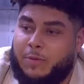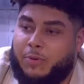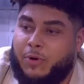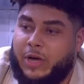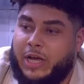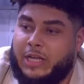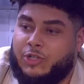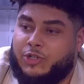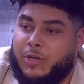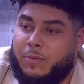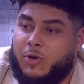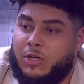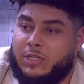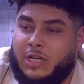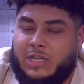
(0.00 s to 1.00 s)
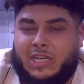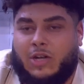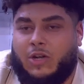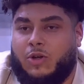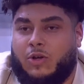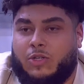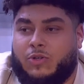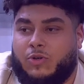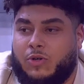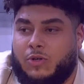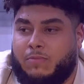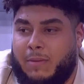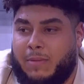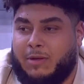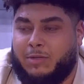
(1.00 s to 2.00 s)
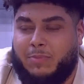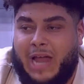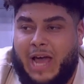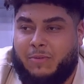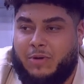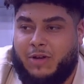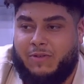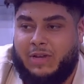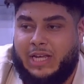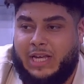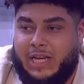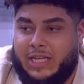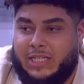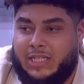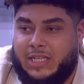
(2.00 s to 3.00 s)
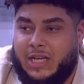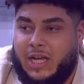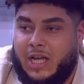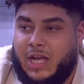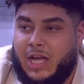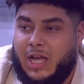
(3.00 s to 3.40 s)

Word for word: you put in shrimp cocktails, I don't know, it's called My Mom's Black, we don't really eat this. um,